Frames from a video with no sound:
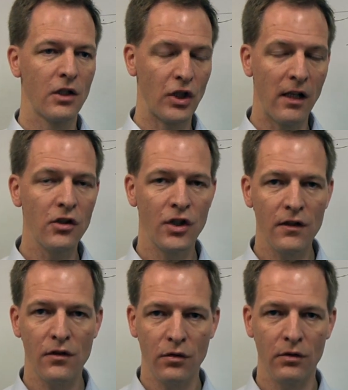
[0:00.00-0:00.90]

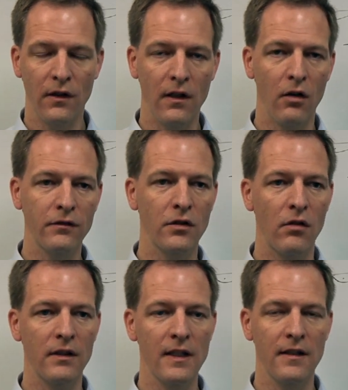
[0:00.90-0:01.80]
challenges to the
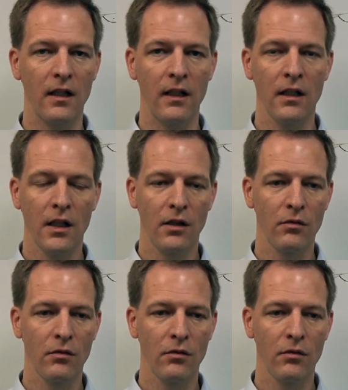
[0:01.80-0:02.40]
overall design.